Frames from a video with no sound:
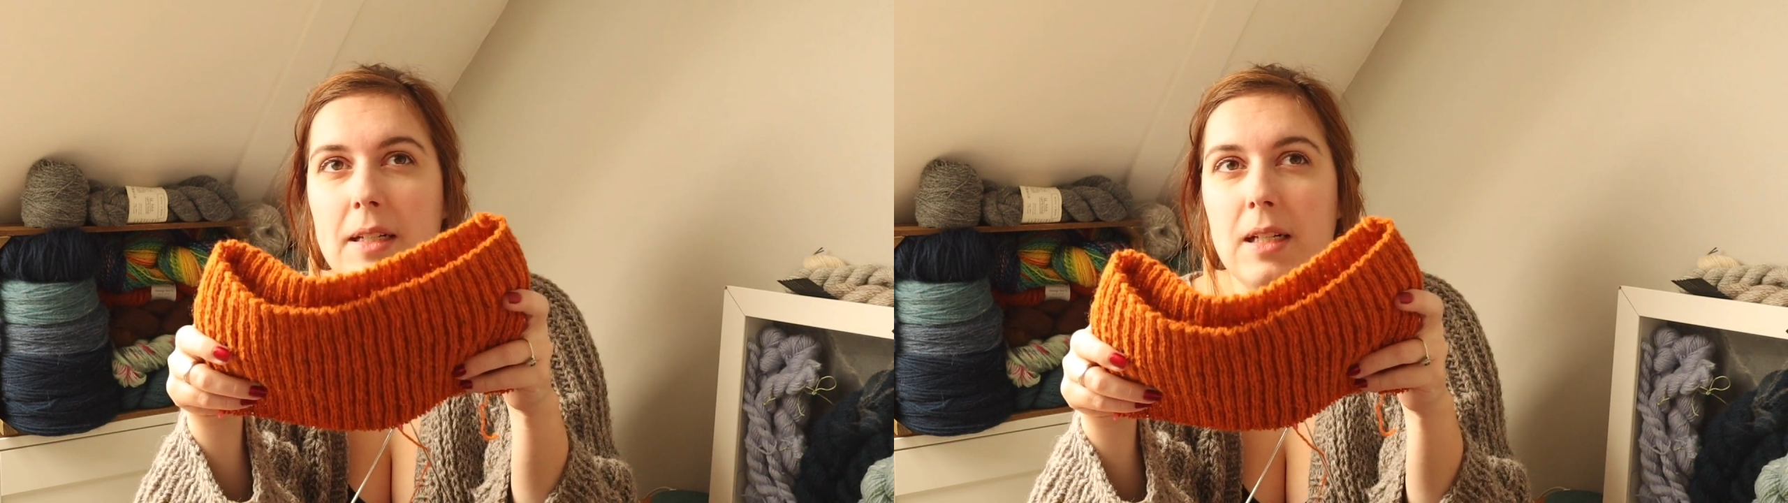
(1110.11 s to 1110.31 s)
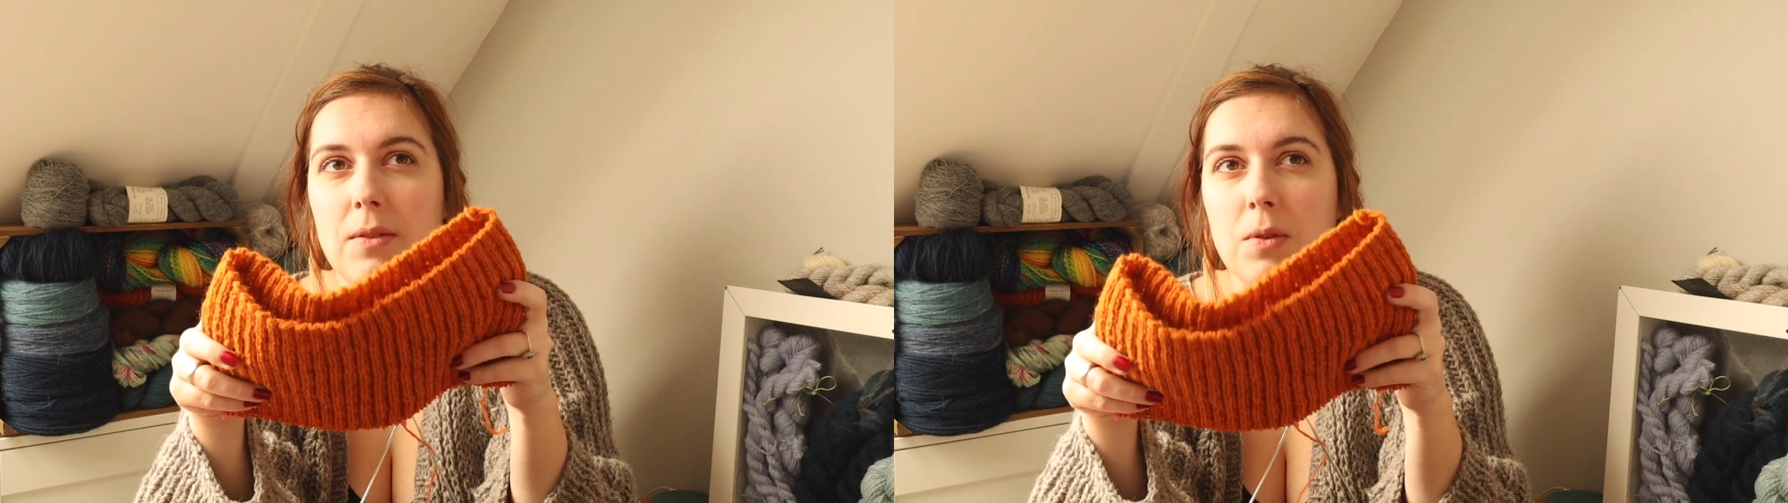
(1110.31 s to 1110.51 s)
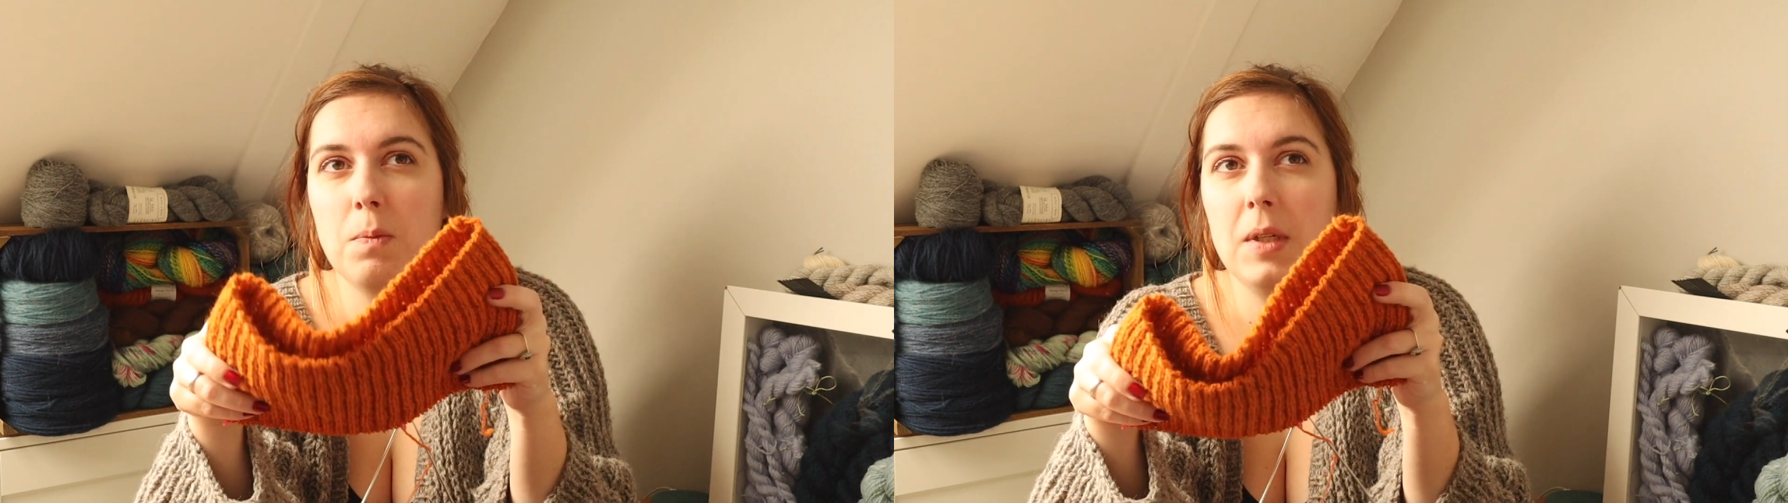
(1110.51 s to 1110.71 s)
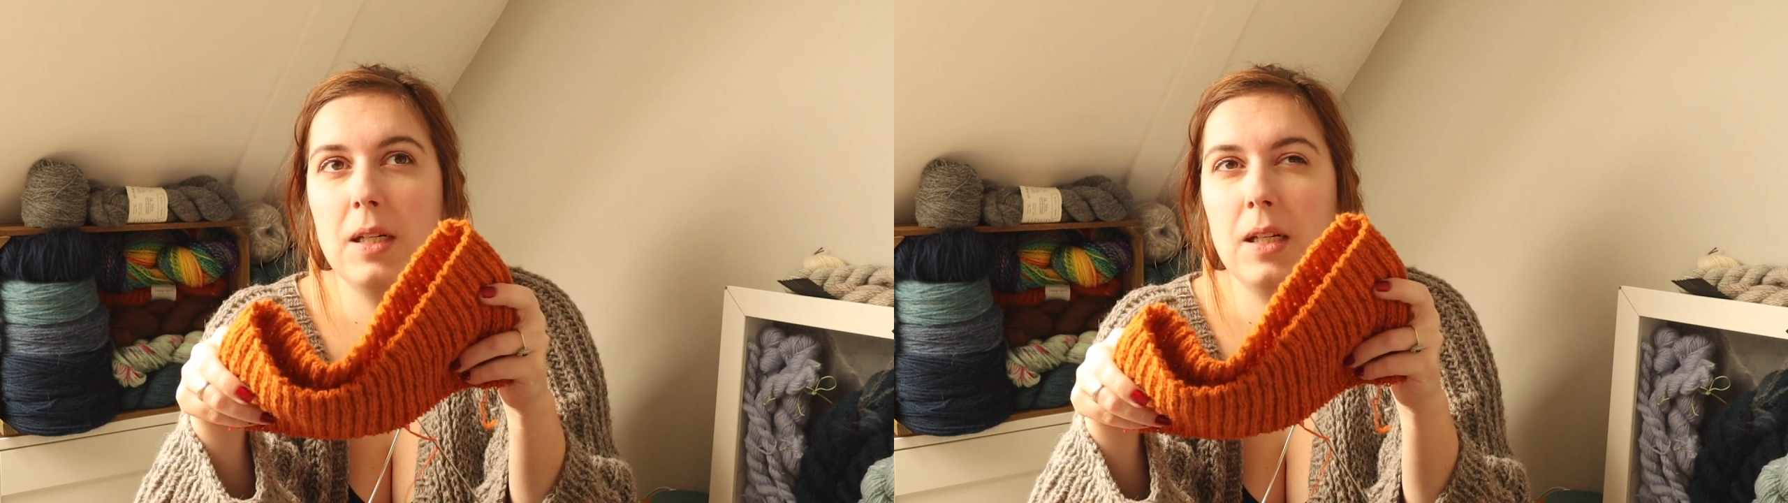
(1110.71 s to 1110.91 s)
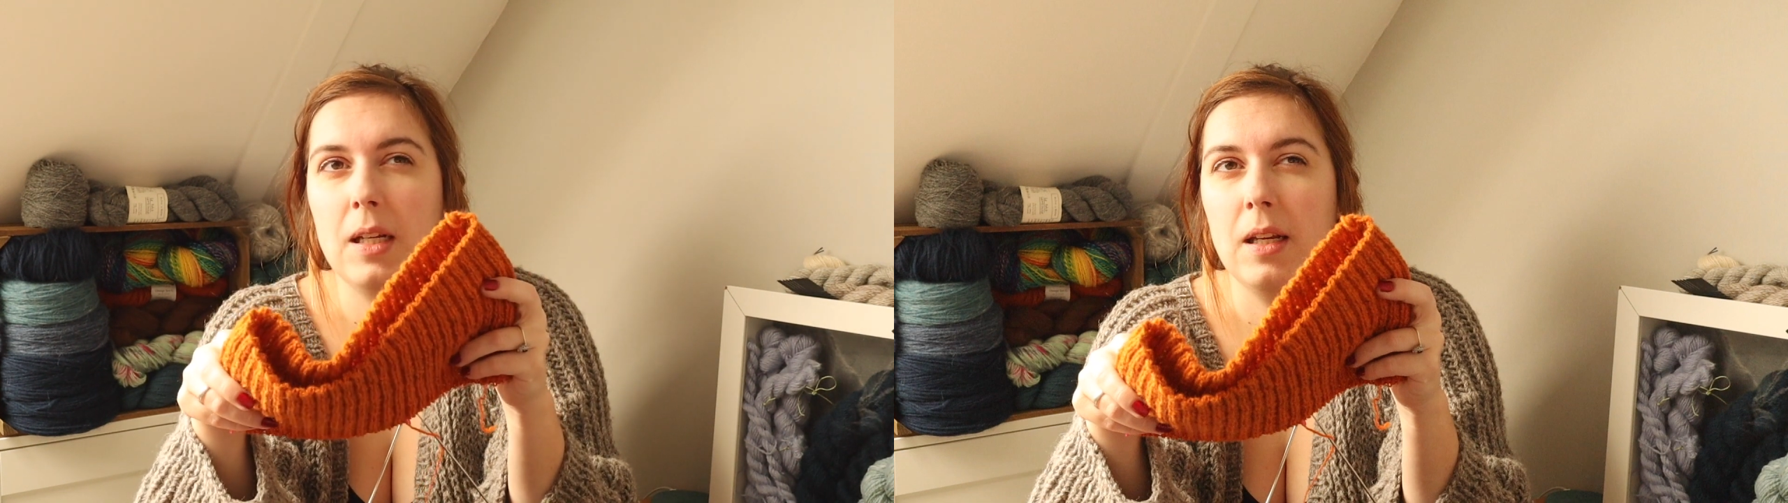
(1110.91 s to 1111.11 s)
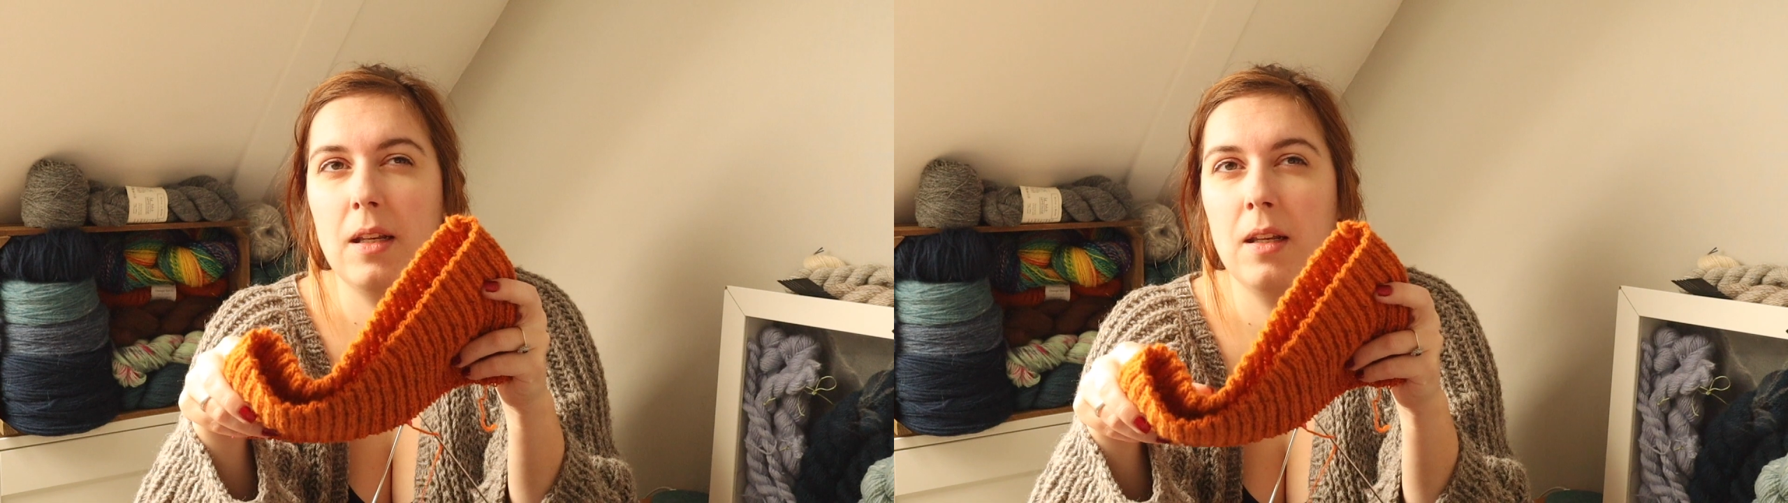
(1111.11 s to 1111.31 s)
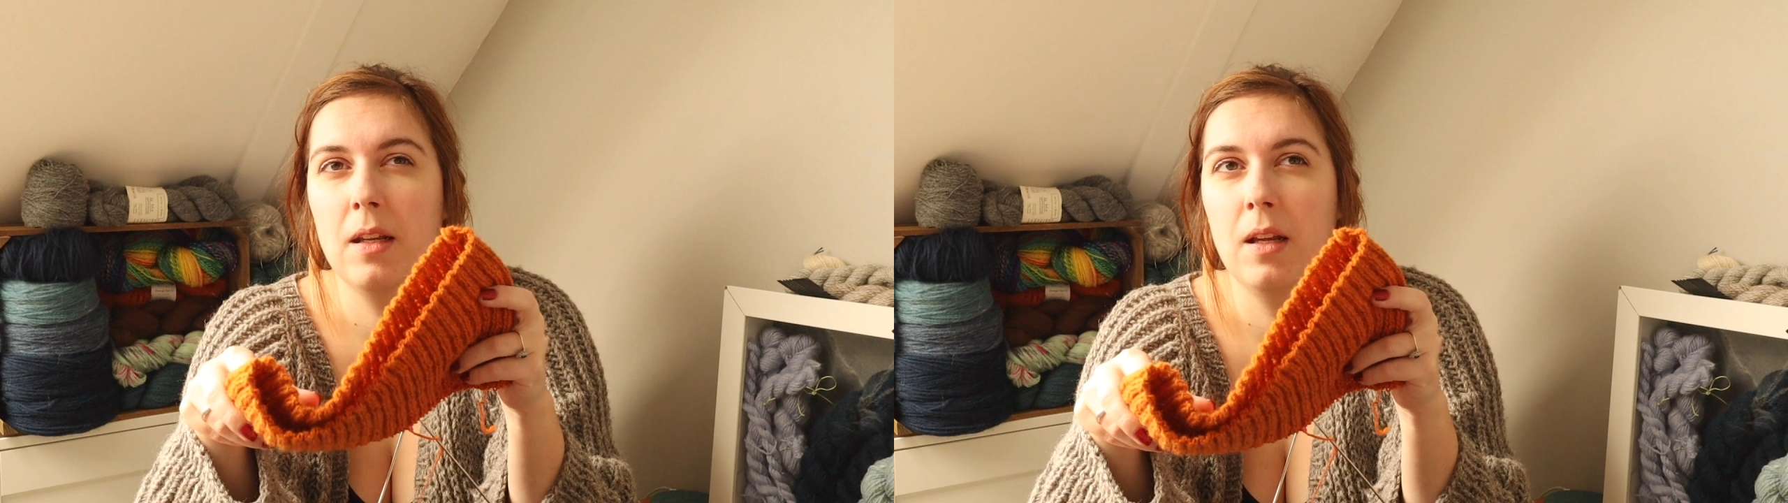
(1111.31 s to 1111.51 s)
even be in